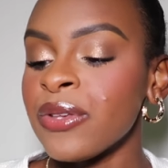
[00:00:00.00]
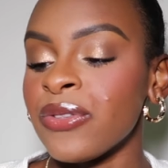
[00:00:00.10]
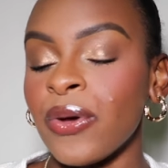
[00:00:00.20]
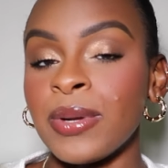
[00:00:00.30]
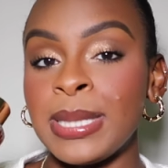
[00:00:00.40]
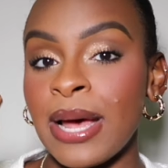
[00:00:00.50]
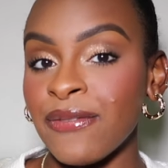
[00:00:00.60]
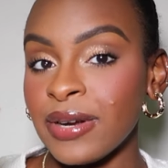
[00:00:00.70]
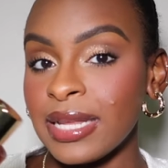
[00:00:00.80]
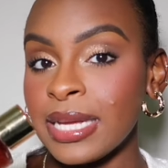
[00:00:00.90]
So
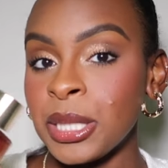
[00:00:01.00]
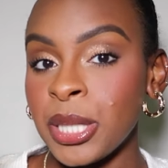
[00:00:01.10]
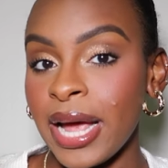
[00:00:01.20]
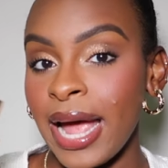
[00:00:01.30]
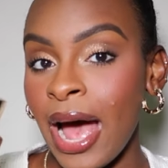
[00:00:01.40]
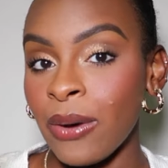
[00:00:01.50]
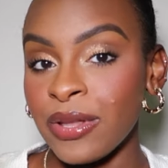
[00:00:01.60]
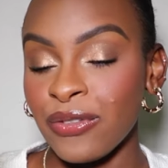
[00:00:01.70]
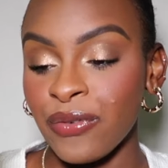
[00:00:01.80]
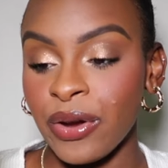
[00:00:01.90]
definitely check out
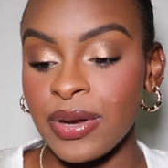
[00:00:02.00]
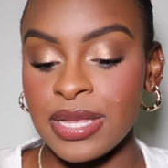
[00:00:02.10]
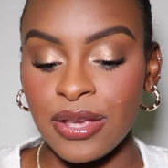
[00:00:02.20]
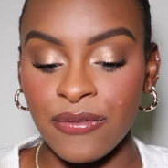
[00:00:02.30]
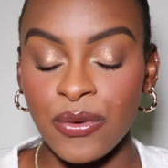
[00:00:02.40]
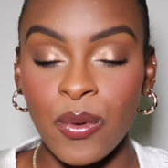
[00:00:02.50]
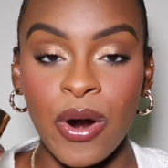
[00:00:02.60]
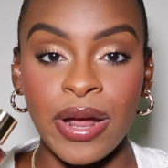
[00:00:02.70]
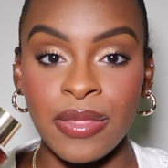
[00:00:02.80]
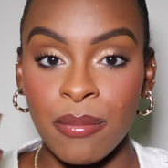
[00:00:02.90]
this fragrance if you
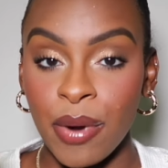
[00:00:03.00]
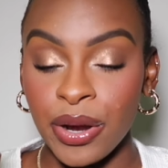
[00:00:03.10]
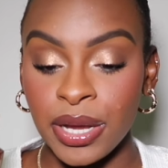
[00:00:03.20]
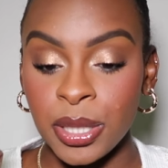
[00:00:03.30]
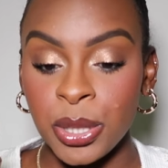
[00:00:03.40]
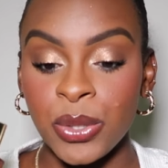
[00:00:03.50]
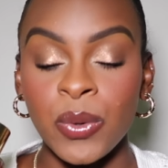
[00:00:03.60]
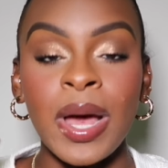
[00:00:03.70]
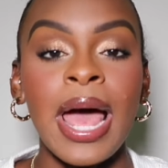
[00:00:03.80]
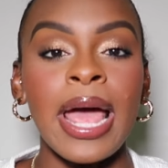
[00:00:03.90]
are in the market too.